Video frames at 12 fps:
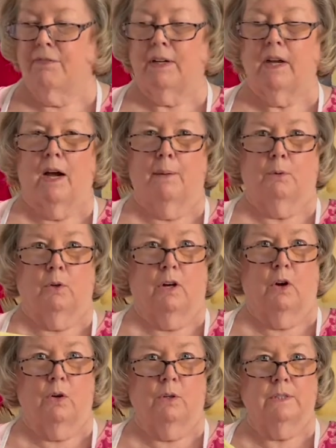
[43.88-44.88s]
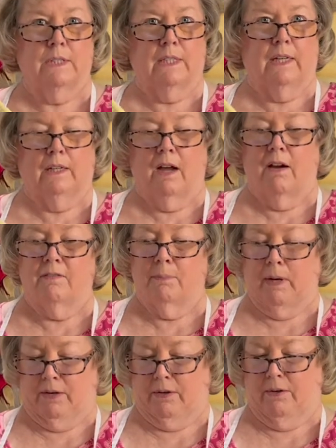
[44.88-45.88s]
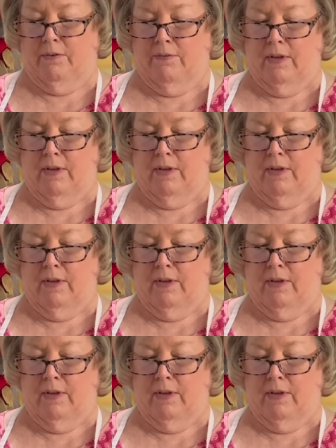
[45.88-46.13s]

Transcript: a cup or a whole stick of butter.